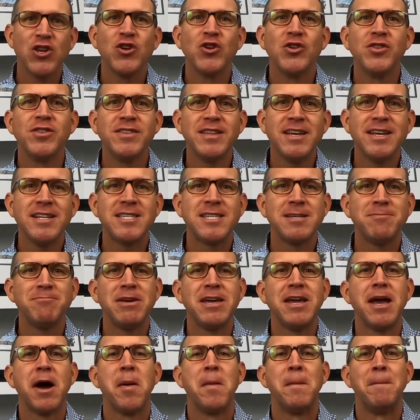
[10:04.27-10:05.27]
you'll need to
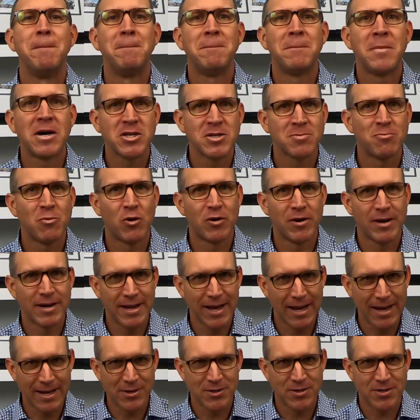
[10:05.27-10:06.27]
be much more
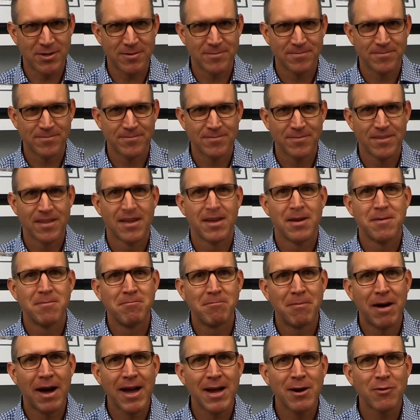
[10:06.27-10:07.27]
engaged.
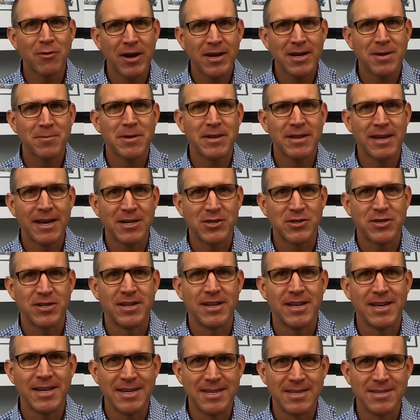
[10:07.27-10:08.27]
My
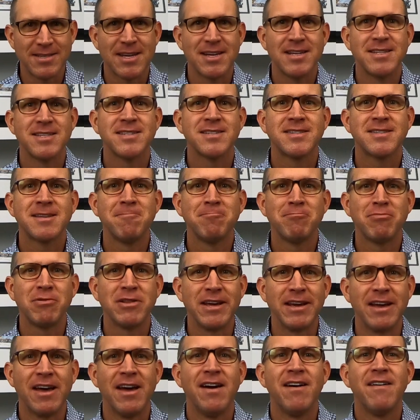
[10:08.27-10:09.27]
recommendation is
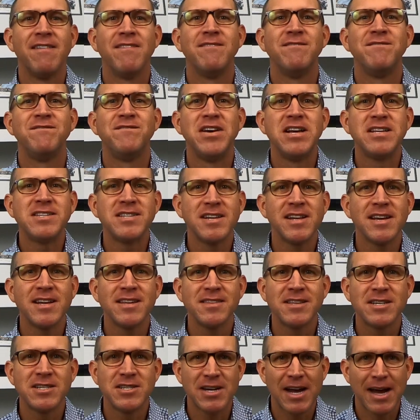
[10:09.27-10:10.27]
simply
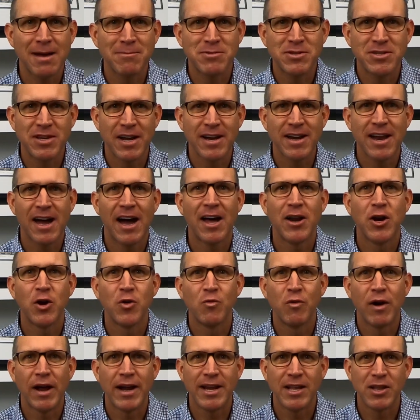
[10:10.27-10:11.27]
visiting the job site on a
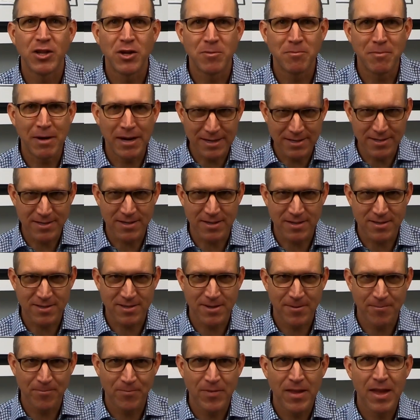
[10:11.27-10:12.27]
regular
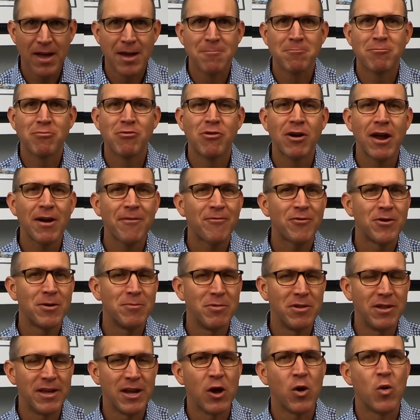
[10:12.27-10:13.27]
basis,
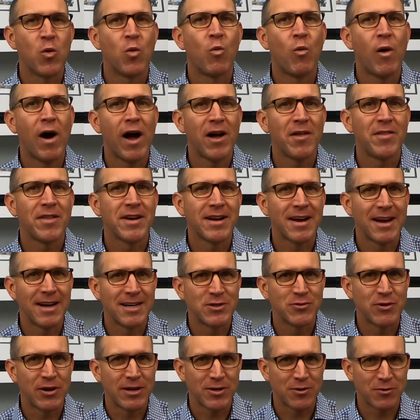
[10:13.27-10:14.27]
preferably while the
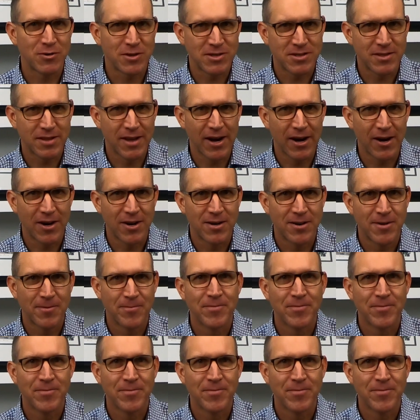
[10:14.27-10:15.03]
contractor is there.